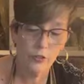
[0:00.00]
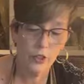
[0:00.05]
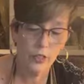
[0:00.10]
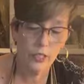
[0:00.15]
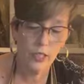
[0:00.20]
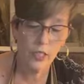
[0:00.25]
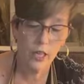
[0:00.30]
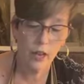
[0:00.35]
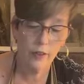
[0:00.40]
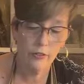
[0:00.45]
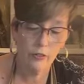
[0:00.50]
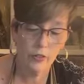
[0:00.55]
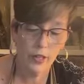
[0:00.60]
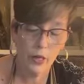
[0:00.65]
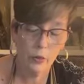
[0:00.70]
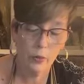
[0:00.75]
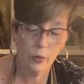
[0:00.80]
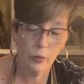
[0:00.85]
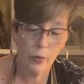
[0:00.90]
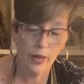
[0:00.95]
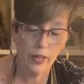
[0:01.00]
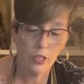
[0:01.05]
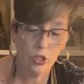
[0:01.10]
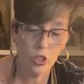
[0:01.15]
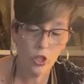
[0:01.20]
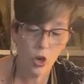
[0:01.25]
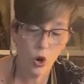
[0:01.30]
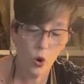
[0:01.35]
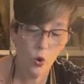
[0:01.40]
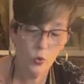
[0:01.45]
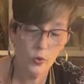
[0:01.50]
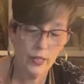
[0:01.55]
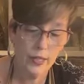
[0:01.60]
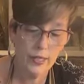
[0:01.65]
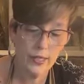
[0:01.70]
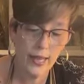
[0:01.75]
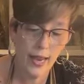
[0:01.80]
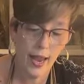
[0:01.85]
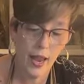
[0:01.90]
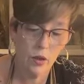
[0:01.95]
to fully cover it, we want to tone
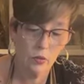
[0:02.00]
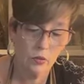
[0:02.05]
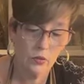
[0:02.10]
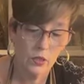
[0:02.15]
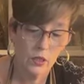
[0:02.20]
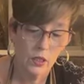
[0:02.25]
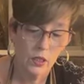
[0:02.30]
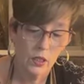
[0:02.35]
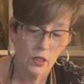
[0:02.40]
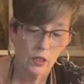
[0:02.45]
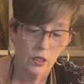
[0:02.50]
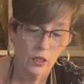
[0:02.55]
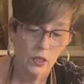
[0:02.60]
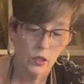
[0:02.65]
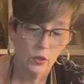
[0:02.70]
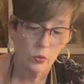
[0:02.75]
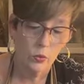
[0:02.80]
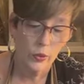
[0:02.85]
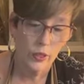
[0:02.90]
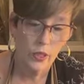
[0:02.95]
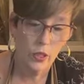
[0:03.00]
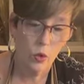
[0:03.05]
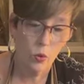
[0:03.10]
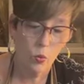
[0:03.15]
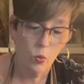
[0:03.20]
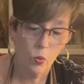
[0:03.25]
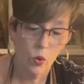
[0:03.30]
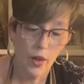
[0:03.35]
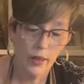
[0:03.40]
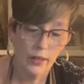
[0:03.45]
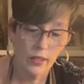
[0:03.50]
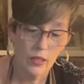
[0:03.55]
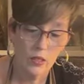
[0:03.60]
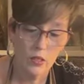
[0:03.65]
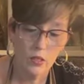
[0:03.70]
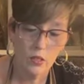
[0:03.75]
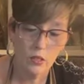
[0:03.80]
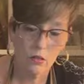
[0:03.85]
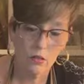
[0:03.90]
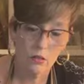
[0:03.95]
it down. We don't want it,
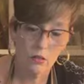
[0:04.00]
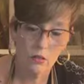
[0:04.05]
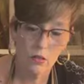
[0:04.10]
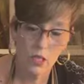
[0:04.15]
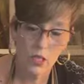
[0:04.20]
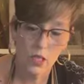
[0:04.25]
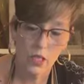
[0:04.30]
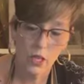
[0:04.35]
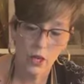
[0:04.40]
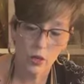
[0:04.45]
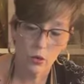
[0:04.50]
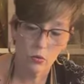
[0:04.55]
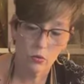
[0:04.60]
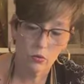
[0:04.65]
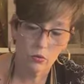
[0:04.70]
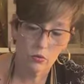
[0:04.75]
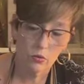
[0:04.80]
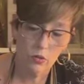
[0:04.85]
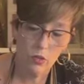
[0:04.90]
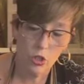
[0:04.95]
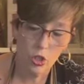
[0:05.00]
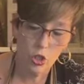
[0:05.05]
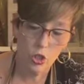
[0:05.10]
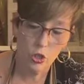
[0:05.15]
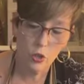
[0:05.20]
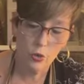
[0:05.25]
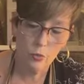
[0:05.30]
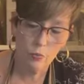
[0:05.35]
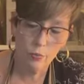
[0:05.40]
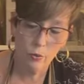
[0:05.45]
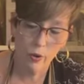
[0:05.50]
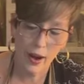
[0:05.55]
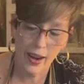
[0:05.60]
you know, too